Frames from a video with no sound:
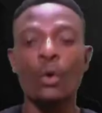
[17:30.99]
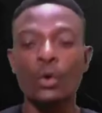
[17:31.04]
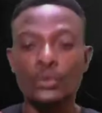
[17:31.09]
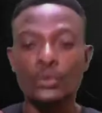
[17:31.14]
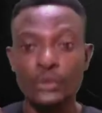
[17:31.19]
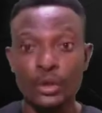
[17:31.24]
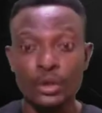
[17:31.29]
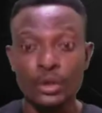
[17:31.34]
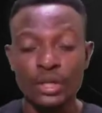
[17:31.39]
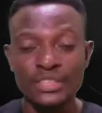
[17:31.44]

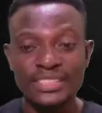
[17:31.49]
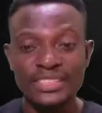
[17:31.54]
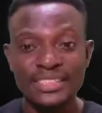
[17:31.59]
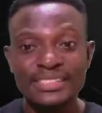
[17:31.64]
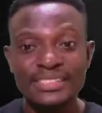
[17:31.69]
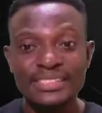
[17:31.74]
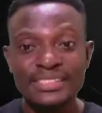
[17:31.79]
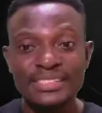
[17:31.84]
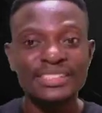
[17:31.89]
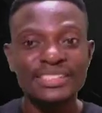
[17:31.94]

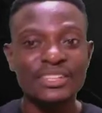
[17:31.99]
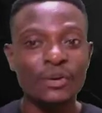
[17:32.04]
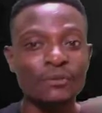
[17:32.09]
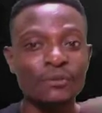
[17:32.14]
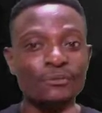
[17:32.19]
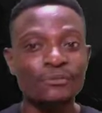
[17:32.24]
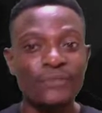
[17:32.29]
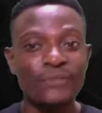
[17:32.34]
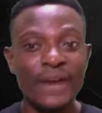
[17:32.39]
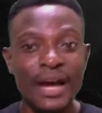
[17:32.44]
otologists
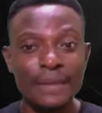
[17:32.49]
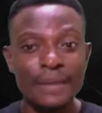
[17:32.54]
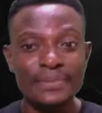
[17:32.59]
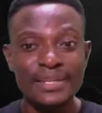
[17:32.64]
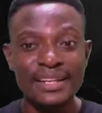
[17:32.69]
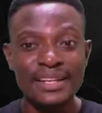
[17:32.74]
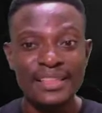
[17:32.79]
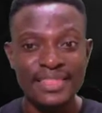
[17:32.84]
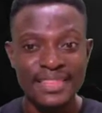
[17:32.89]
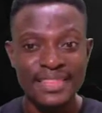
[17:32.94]
confirmed
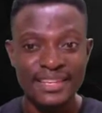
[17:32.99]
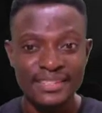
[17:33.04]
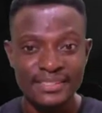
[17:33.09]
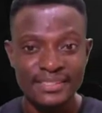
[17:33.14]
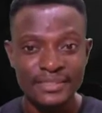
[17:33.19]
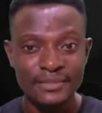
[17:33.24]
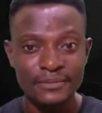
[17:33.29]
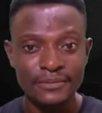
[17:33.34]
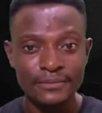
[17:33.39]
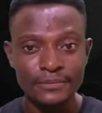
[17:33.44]

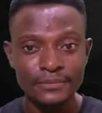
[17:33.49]
this.